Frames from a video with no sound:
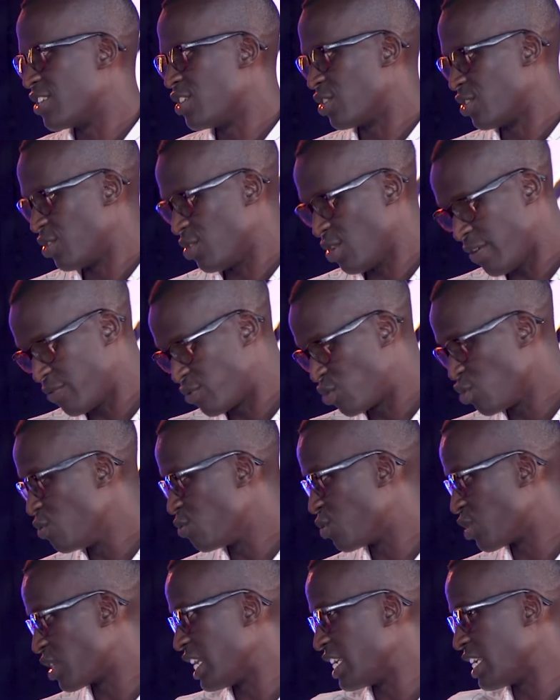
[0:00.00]
you have tombs, you're
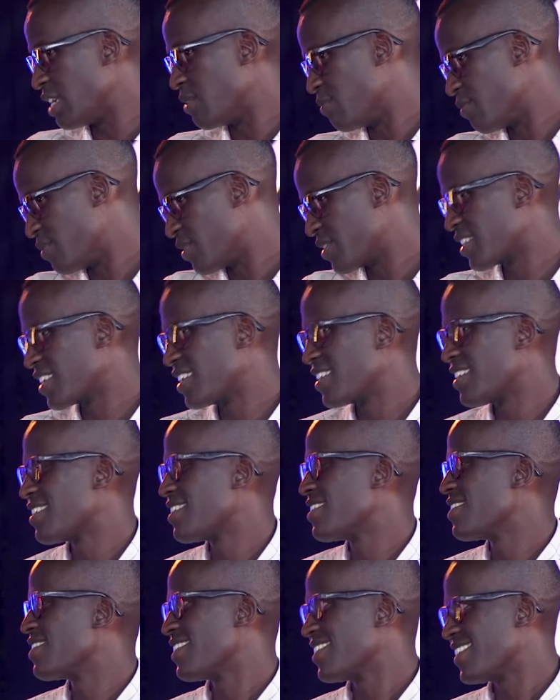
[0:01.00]
telling him,
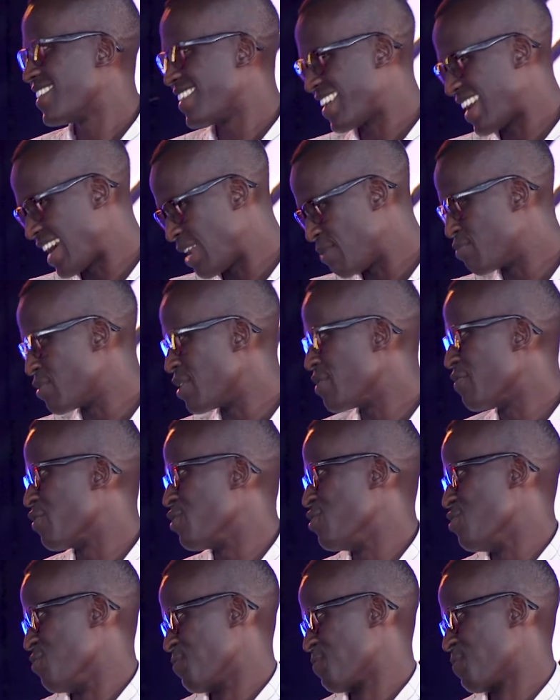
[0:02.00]
I'll pray for
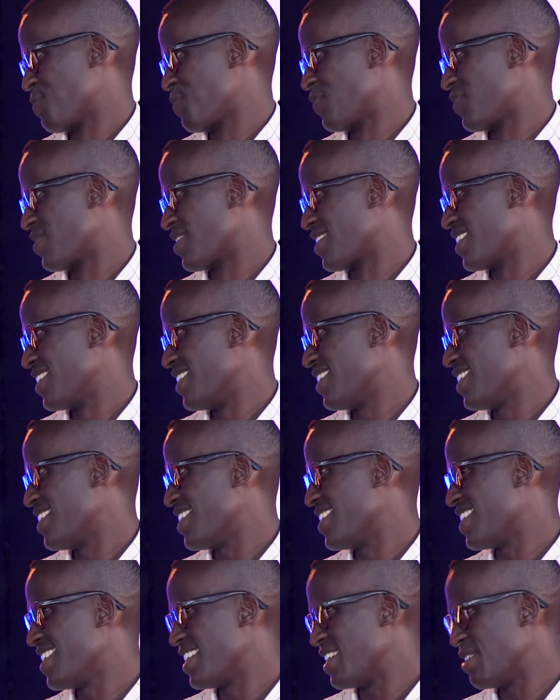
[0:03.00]
you.
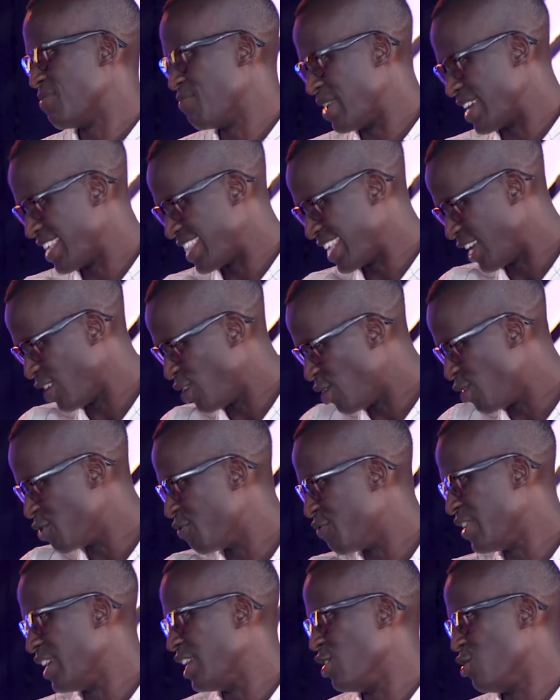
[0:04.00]
May the Lord
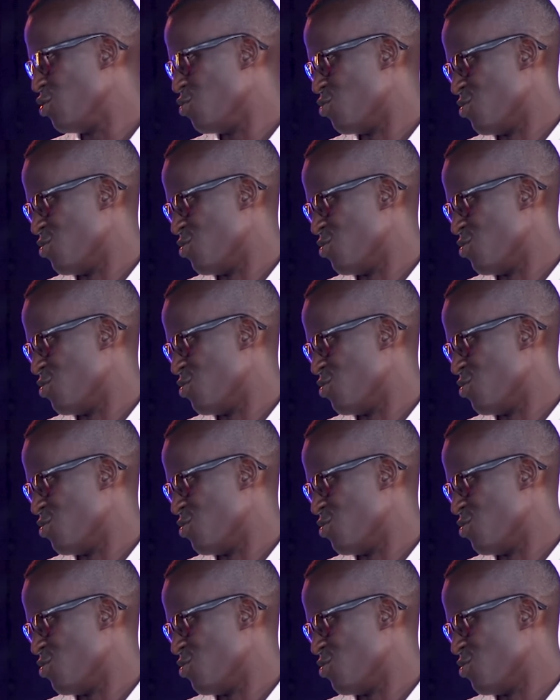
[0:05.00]
fill you.